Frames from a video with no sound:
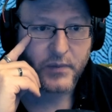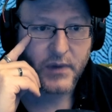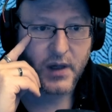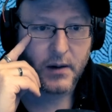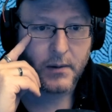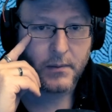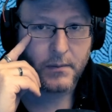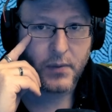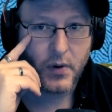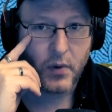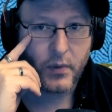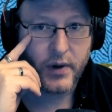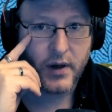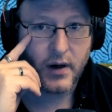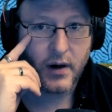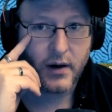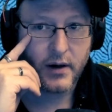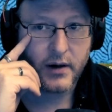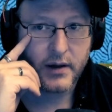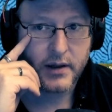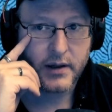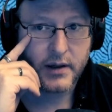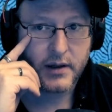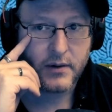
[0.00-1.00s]
but we are
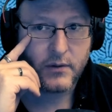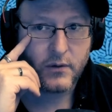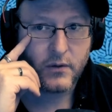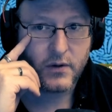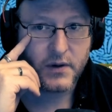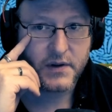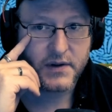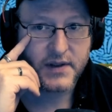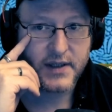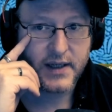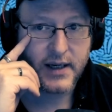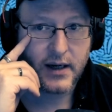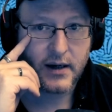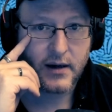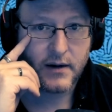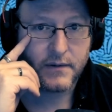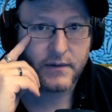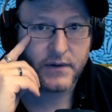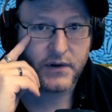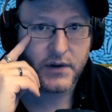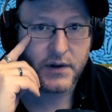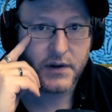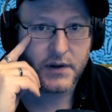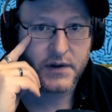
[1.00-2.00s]
going to want to have
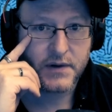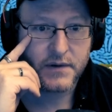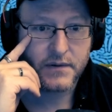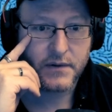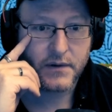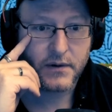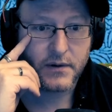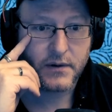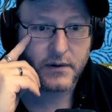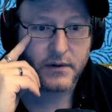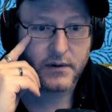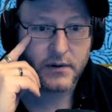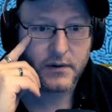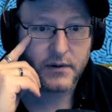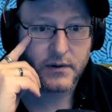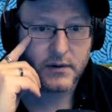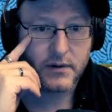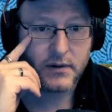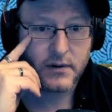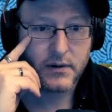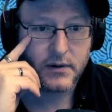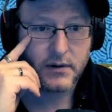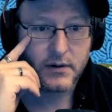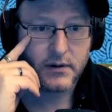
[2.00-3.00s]

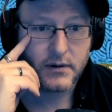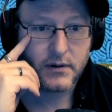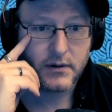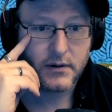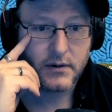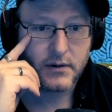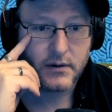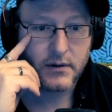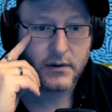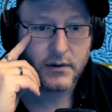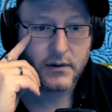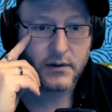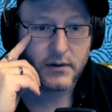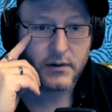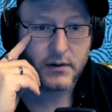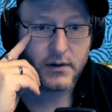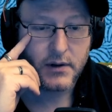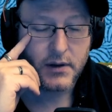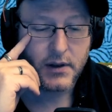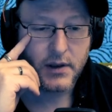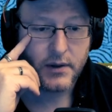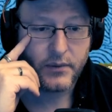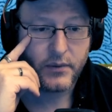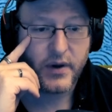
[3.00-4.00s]
useful.
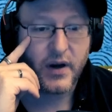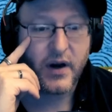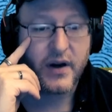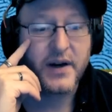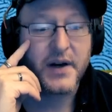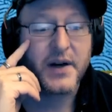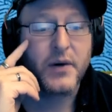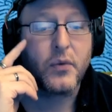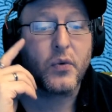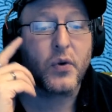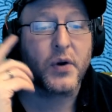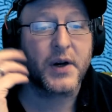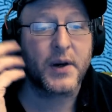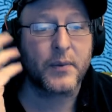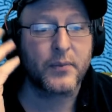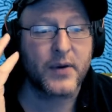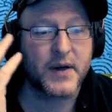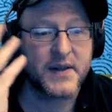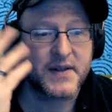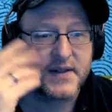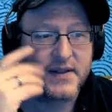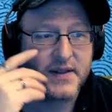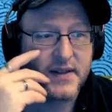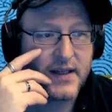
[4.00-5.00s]
We are going to want a
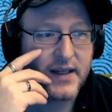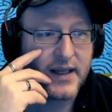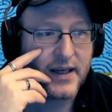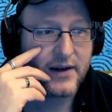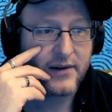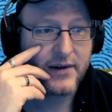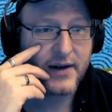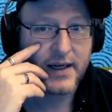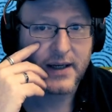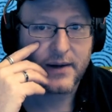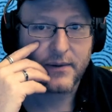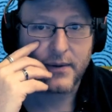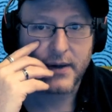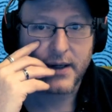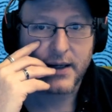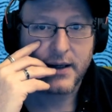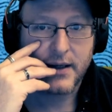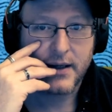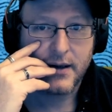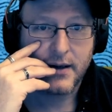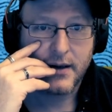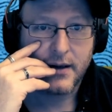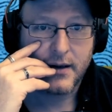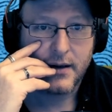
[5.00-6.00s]
presence in here anyway.
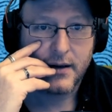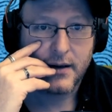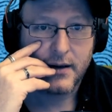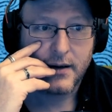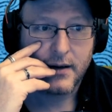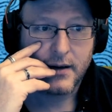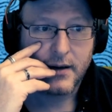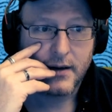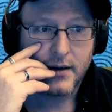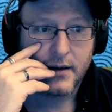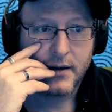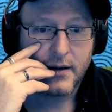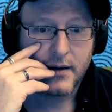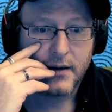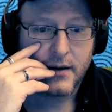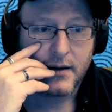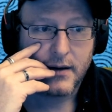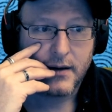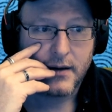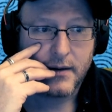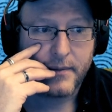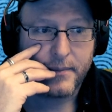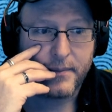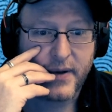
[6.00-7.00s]

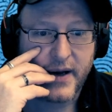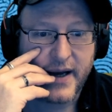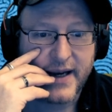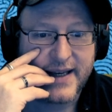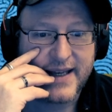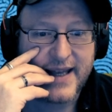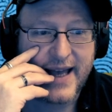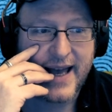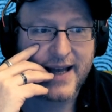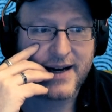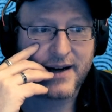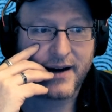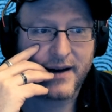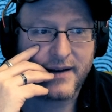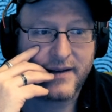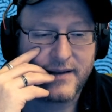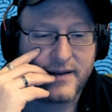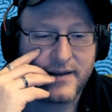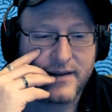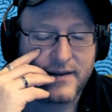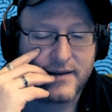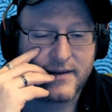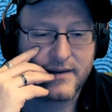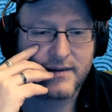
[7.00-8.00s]
But again, I th
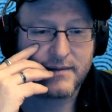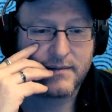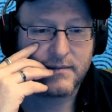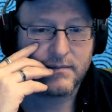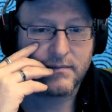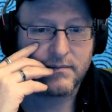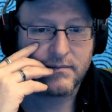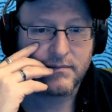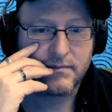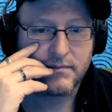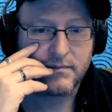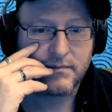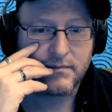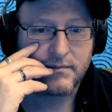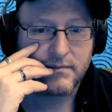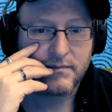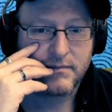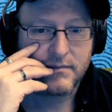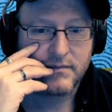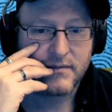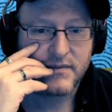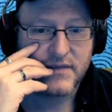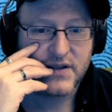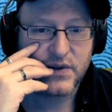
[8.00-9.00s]
hmm.
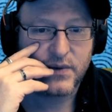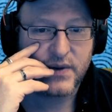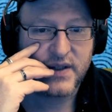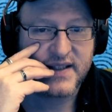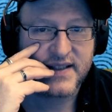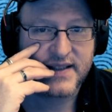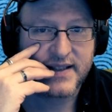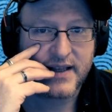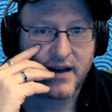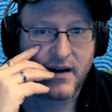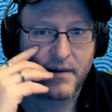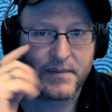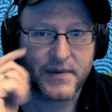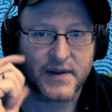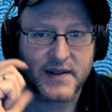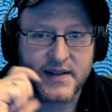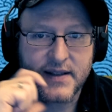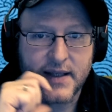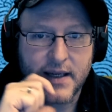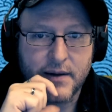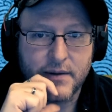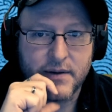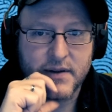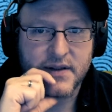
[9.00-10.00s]
do we set up the
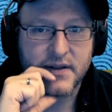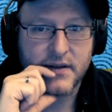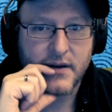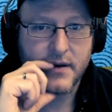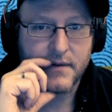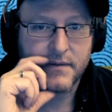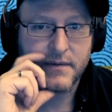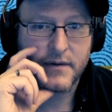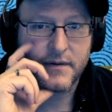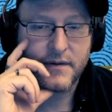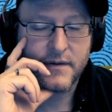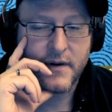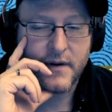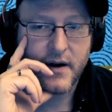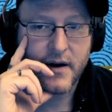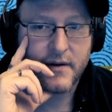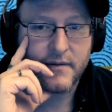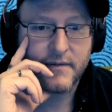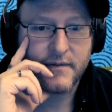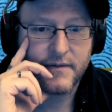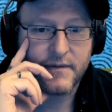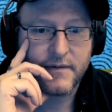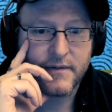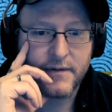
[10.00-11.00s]
sacred site for fire
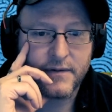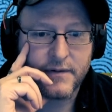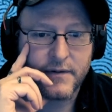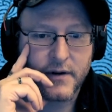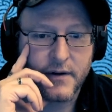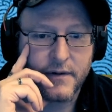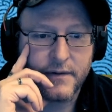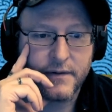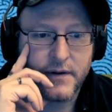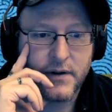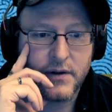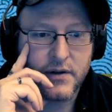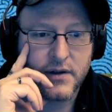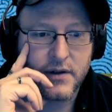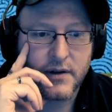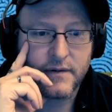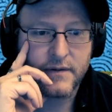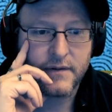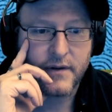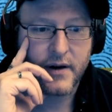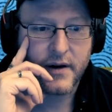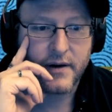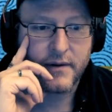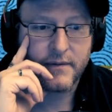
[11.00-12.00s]
and for a future
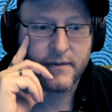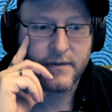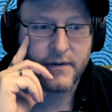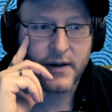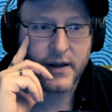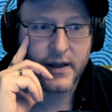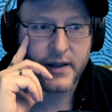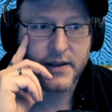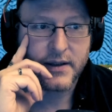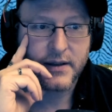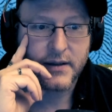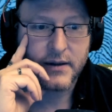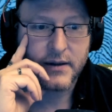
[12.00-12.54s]
Fire and Flood?